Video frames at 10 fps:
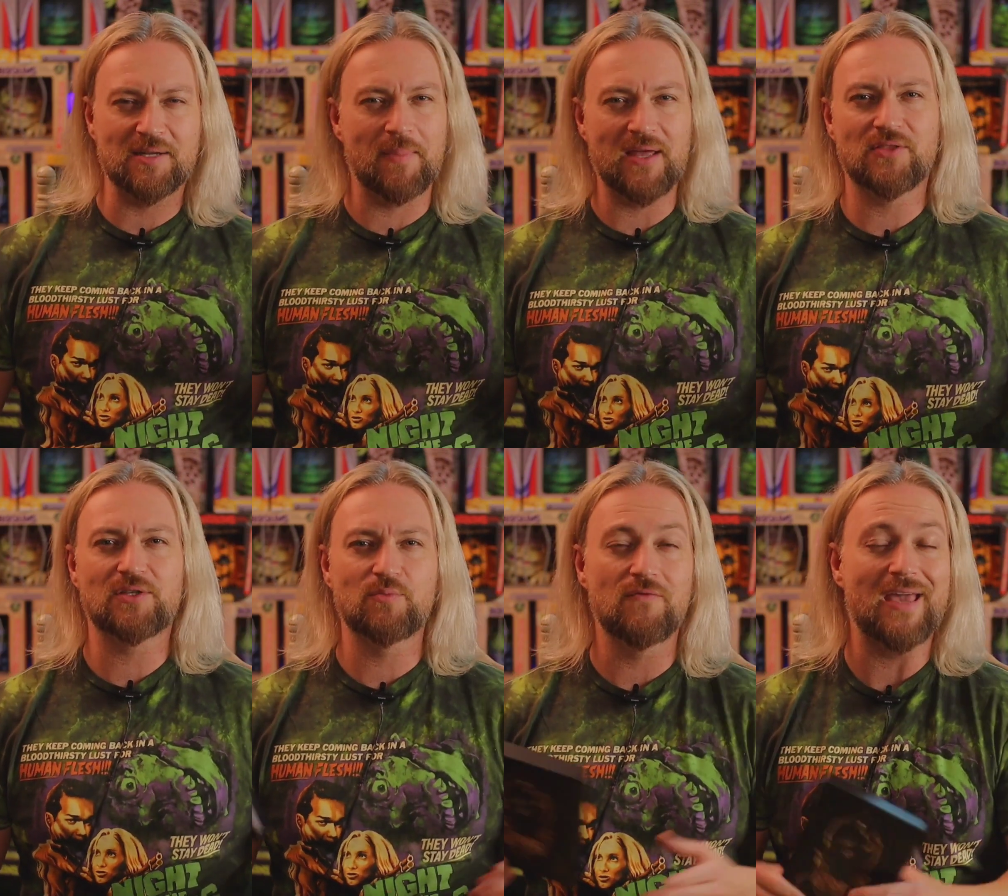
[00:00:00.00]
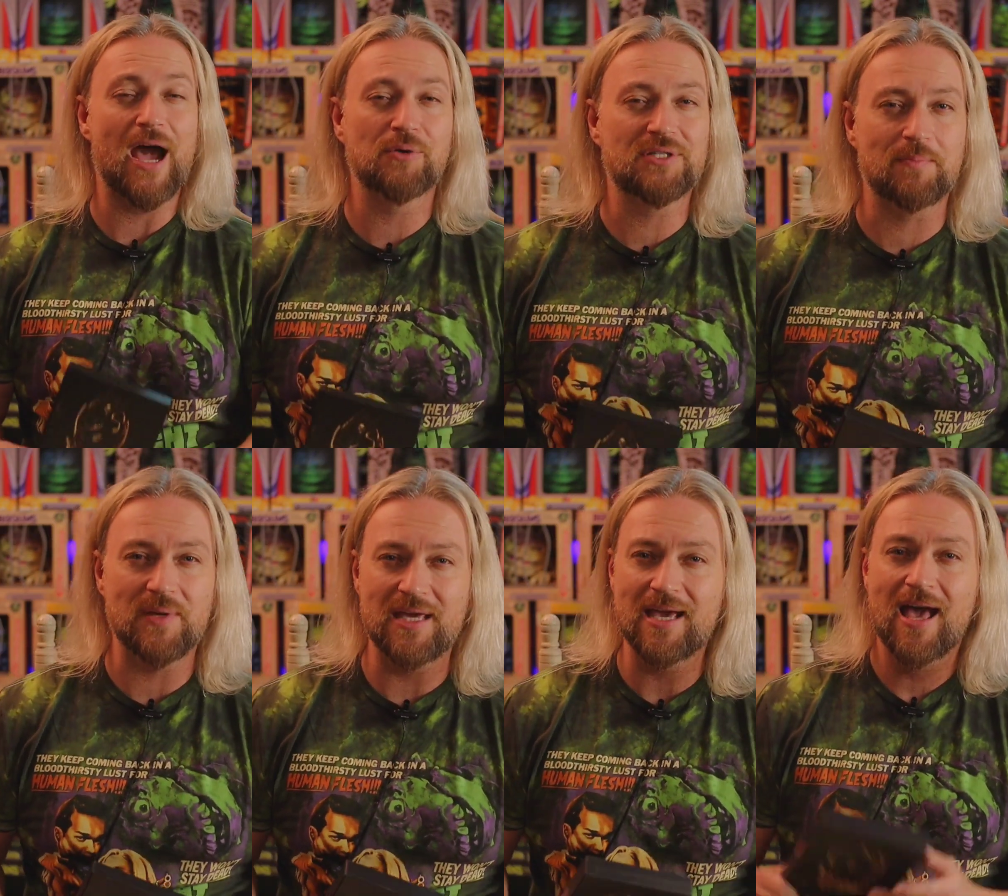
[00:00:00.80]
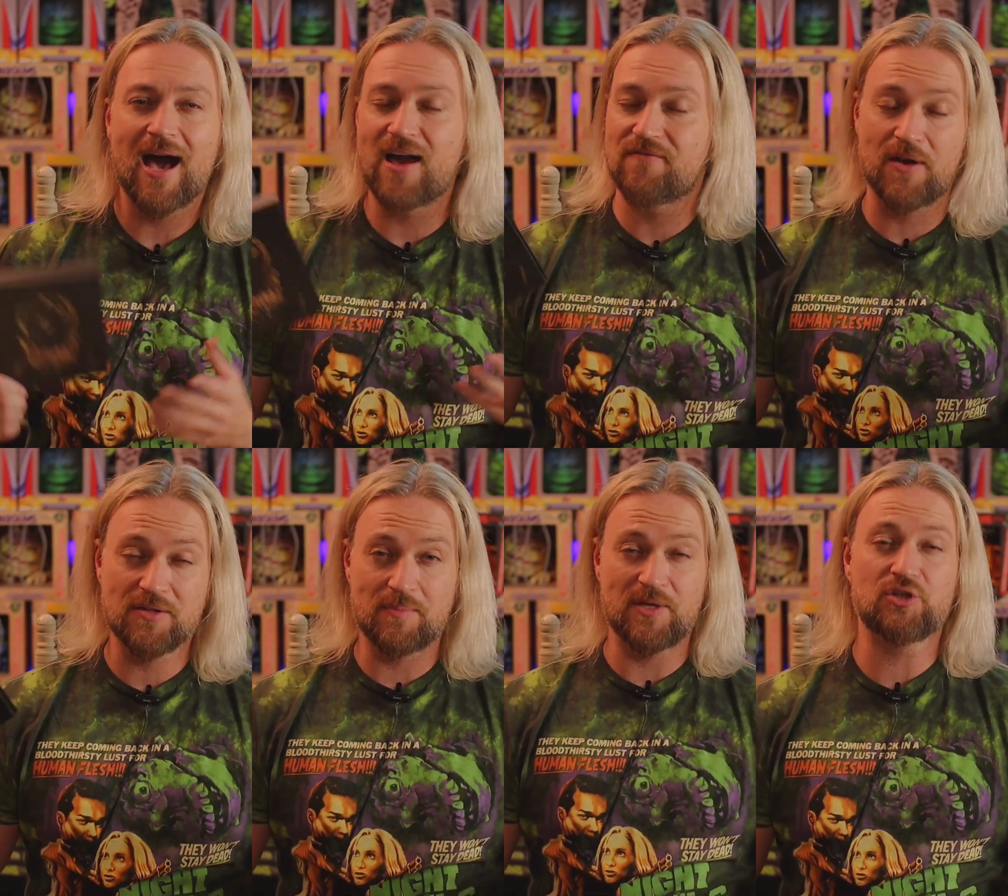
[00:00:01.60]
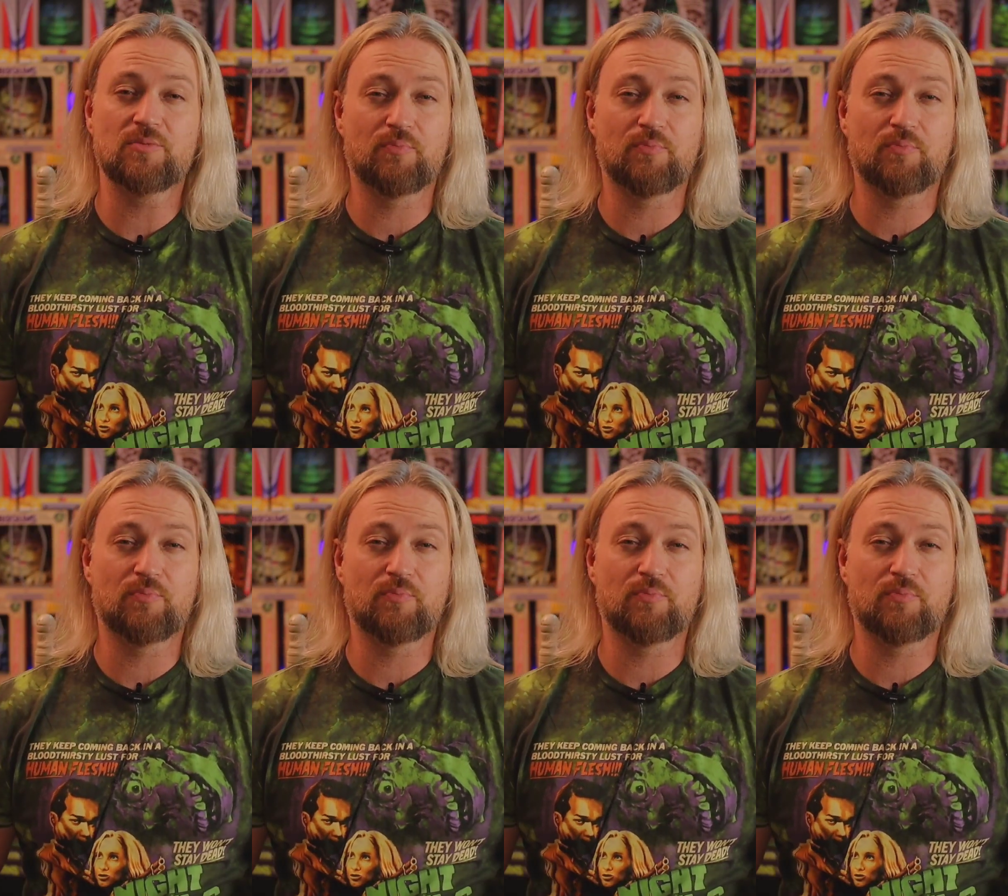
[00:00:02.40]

to make this movie out to be, I found it to be